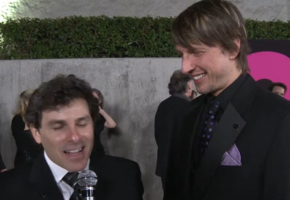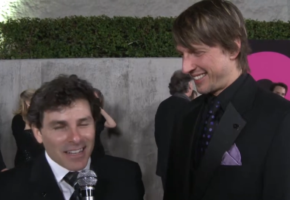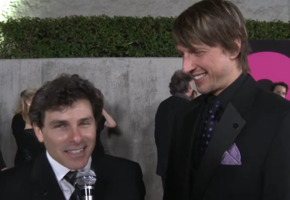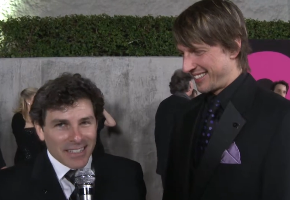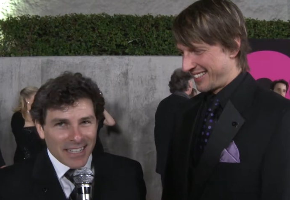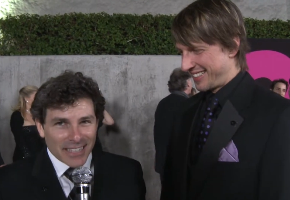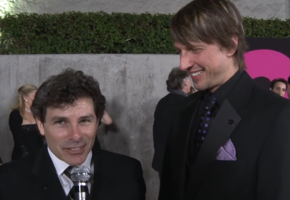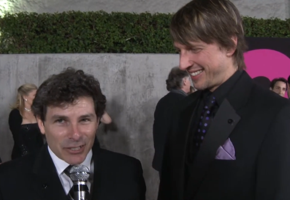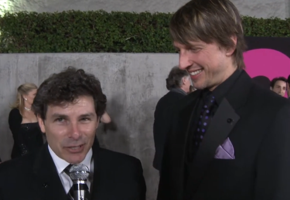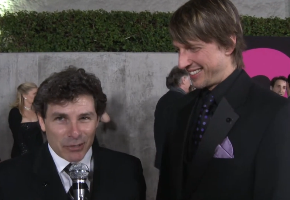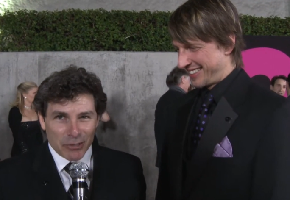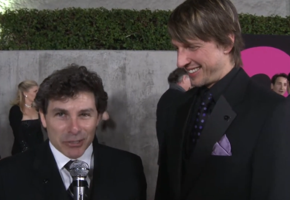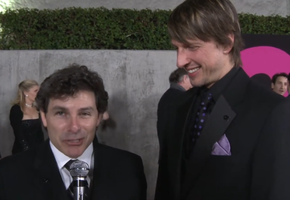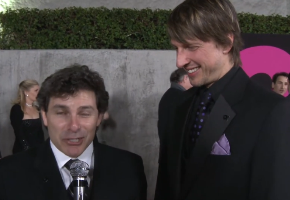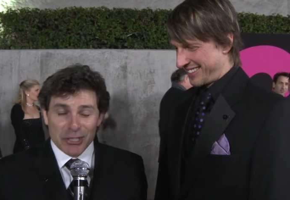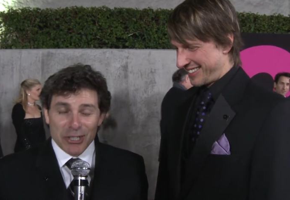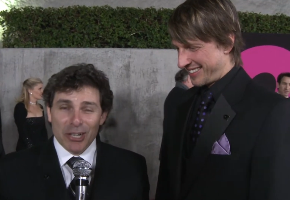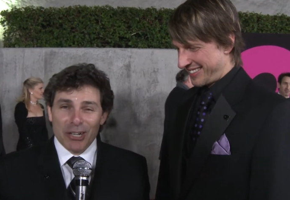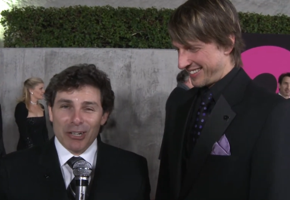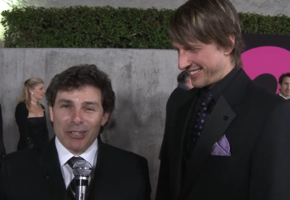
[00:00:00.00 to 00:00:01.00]
Speaker 1: Nick
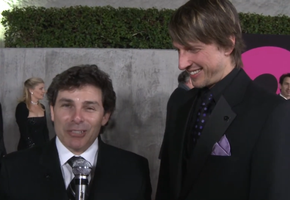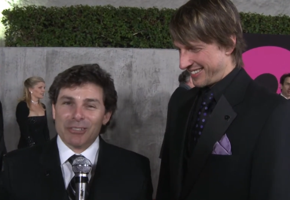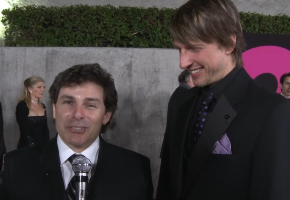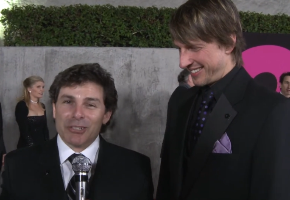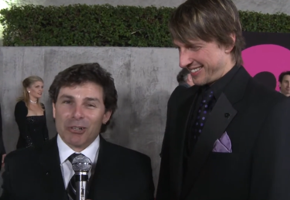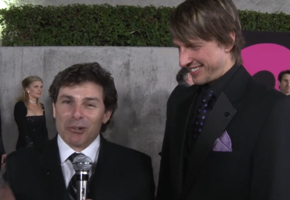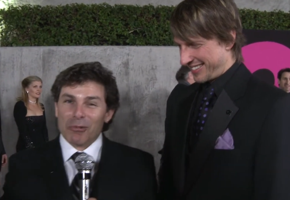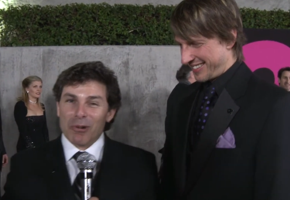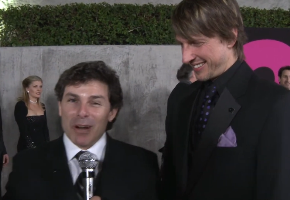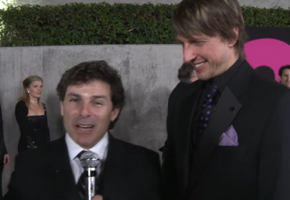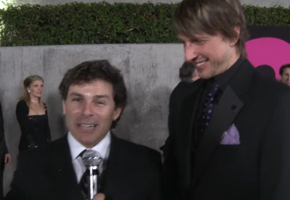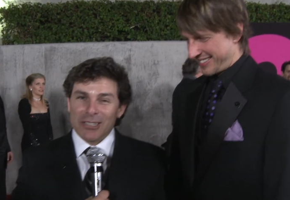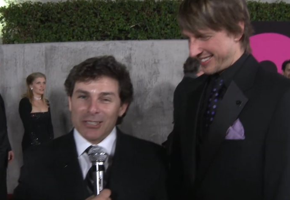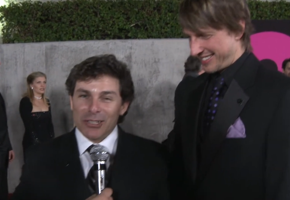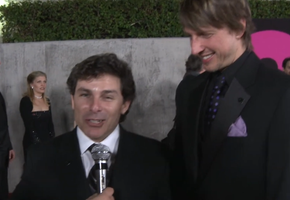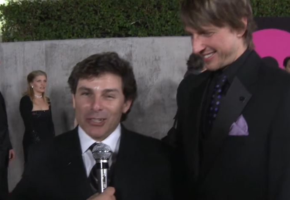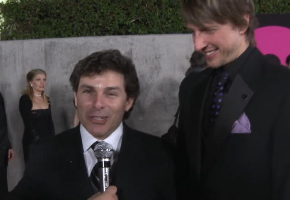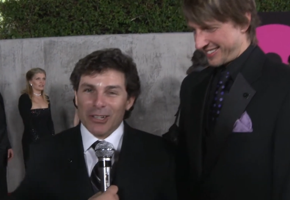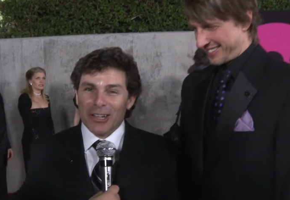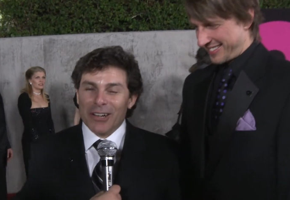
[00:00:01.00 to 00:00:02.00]
DeGruccio,
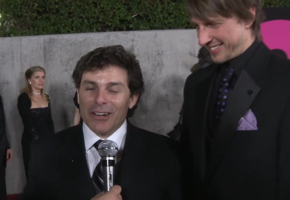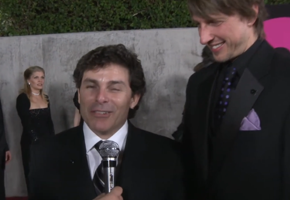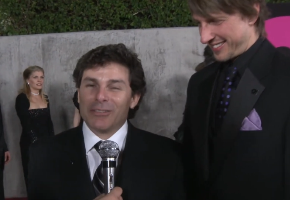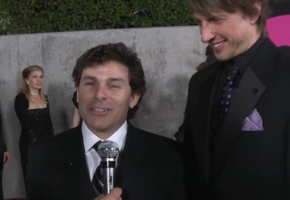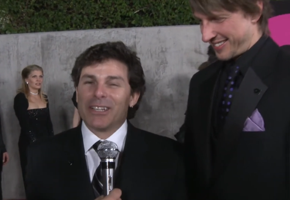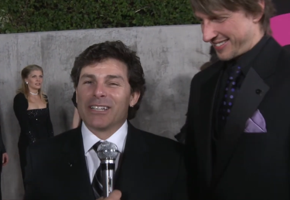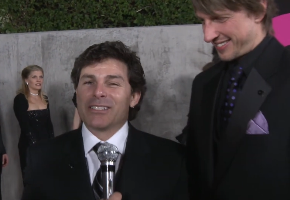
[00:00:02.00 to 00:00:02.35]
director of